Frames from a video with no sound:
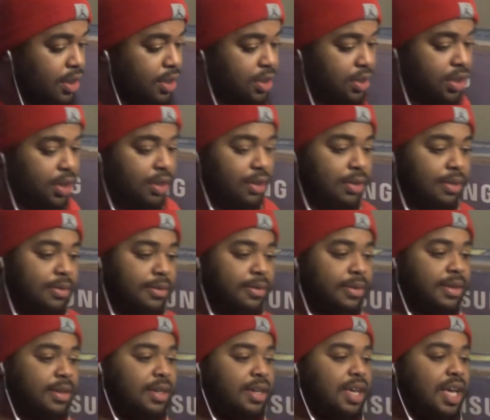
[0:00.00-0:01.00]
So,
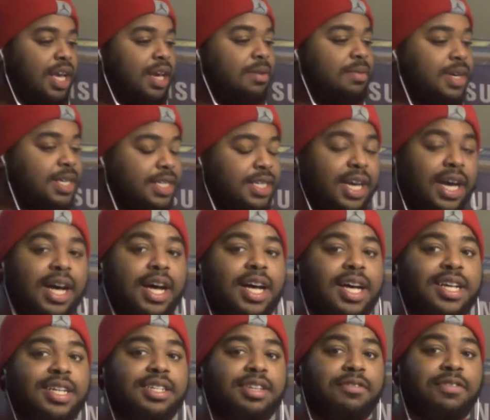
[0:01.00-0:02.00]
anyways, guys,